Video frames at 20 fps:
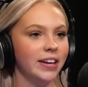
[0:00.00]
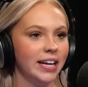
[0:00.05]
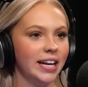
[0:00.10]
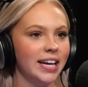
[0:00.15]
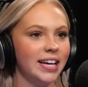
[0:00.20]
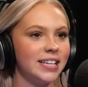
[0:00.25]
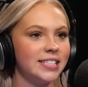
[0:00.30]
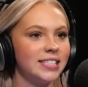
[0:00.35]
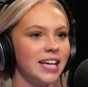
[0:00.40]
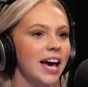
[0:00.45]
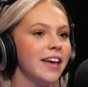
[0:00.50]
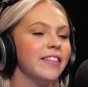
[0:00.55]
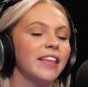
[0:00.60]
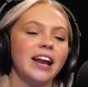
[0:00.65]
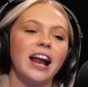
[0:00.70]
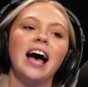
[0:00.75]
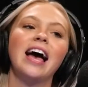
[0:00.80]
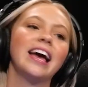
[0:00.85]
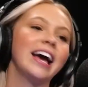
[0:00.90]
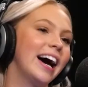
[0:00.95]
Phoenix, and
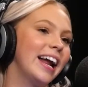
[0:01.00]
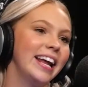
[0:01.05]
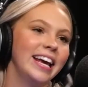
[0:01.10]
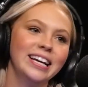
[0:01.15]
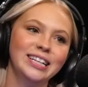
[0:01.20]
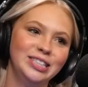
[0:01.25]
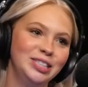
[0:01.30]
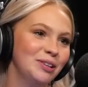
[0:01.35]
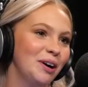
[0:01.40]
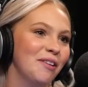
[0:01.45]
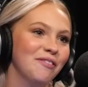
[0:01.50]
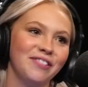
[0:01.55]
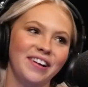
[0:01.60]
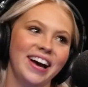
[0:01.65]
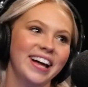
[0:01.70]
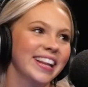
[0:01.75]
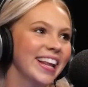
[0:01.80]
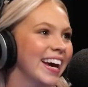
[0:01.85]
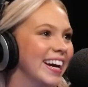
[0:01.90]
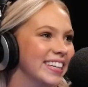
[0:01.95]
then I gotta hit you up for
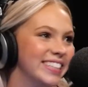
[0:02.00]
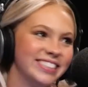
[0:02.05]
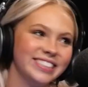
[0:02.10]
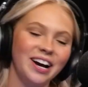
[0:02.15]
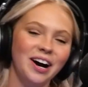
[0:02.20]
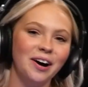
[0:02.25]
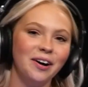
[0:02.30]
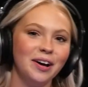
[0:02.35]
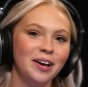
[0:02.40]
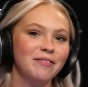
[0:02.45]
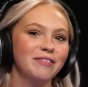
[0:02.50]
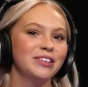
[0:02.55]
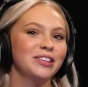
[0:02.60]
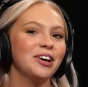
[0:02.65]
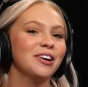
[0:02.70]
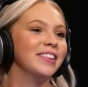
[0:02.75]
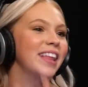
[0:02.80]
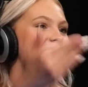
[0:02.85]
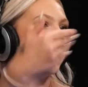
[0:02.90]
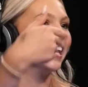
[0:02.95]
L A show, even though